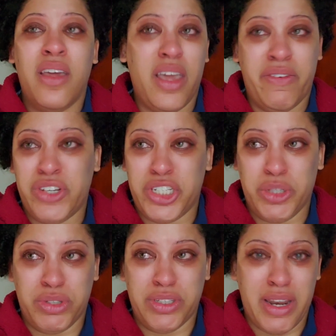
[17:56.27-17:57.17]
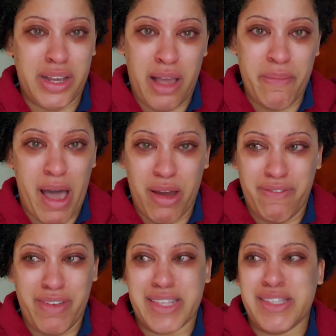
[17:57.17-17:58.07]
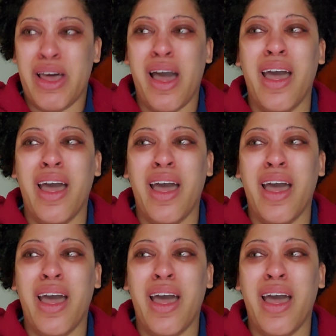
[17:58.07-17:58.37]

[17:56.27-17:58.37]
if she was gonna come out of it.